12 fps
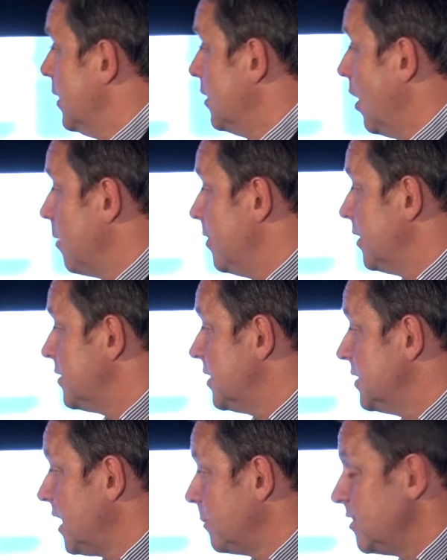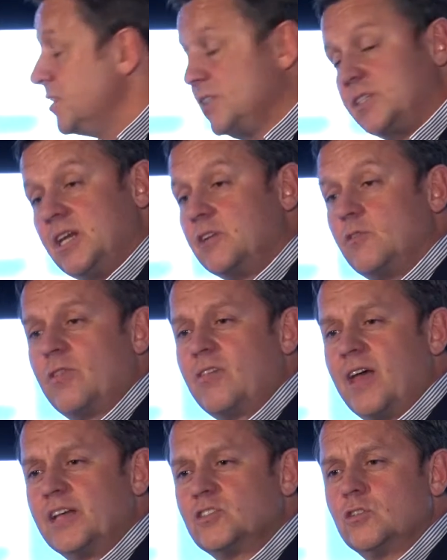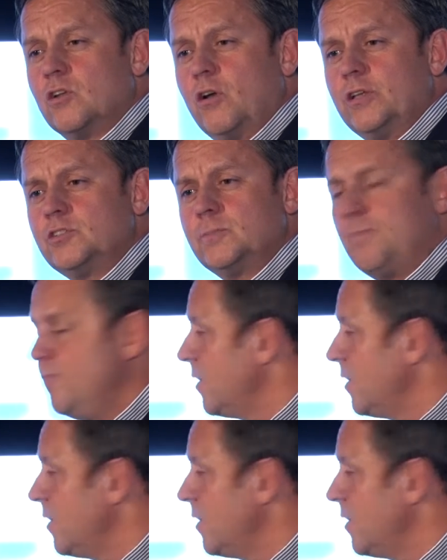The liability is up to $600,000